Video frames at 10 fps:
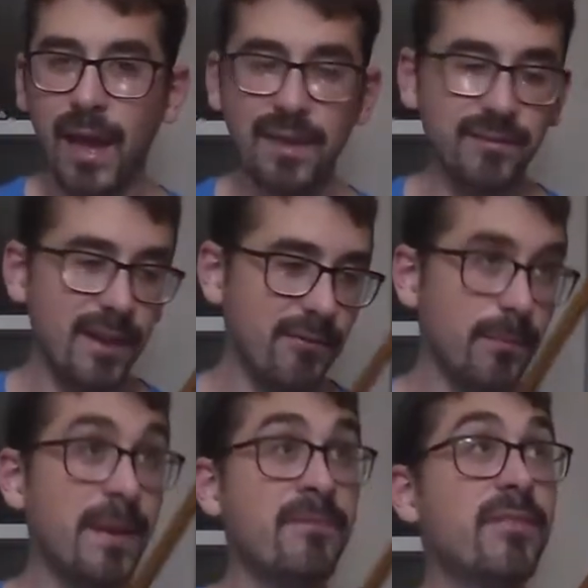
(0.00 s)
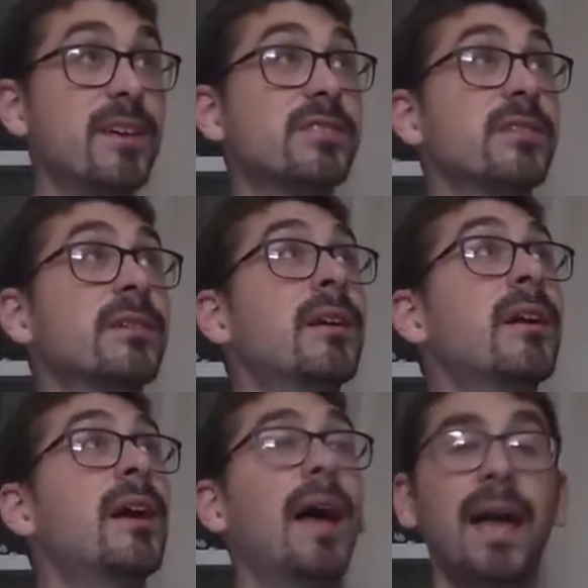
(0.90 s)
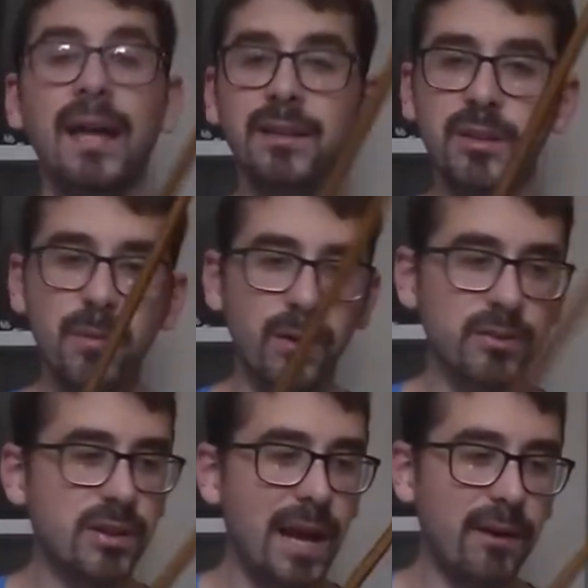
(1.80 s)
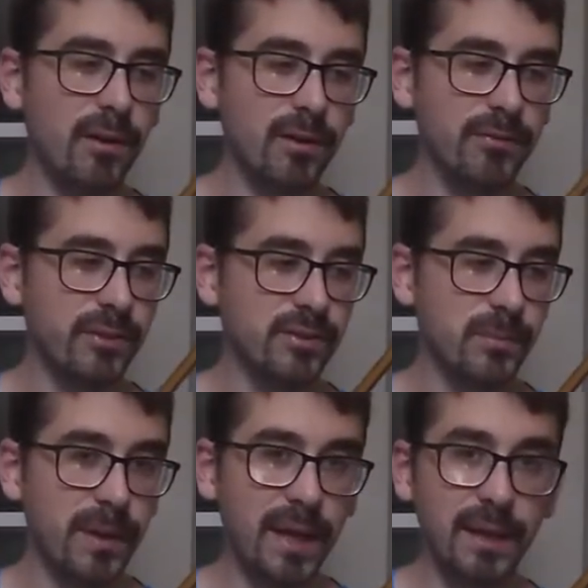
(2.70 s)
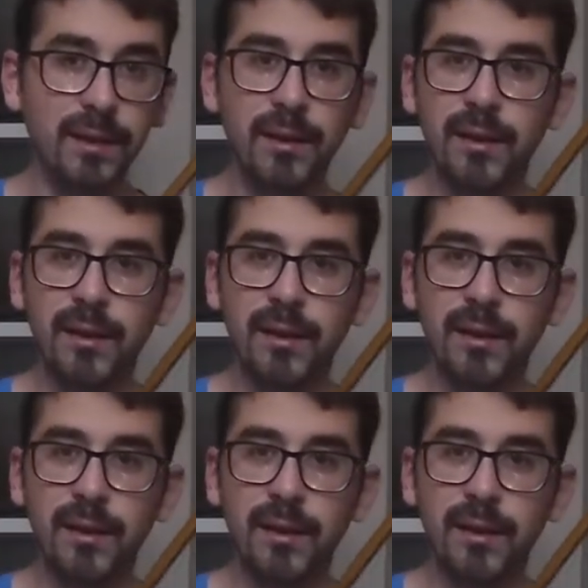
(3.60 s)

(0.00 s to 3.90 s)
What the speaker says: has never been fishing and you want to try an artificial bait